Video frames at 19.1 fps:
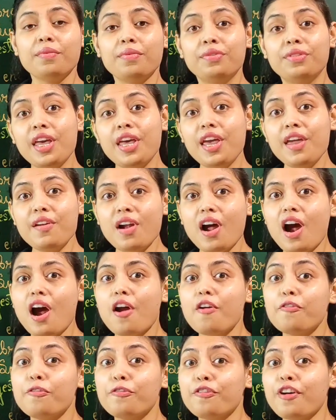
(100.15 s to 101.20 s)
There
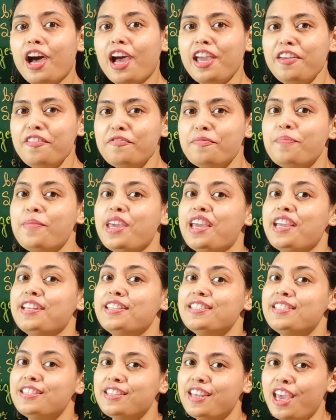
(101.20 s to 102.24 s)
are 5
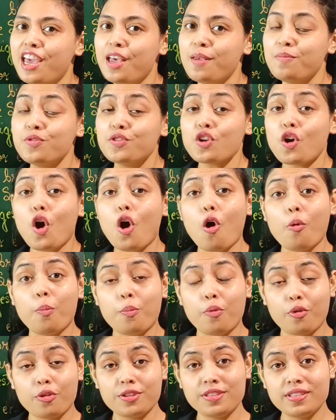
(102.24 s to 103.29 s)
main steps or
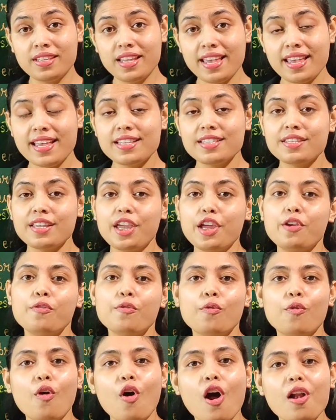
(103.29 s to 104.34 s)
process
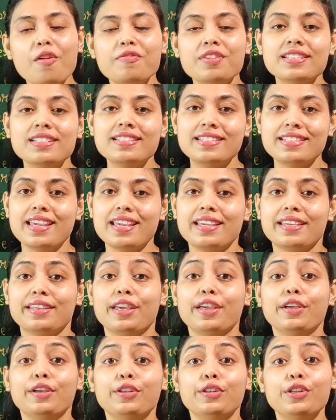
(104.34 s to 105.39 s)
involved in
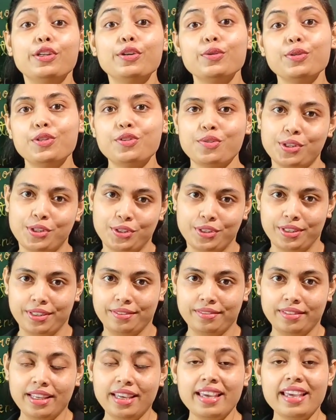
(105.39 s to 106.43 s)
taking
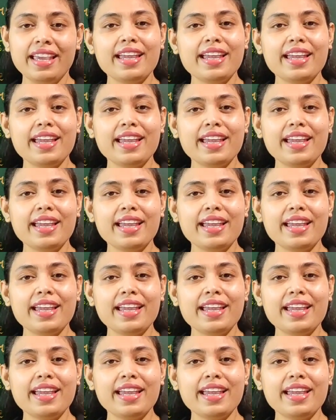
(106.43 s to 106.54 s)
nutrition.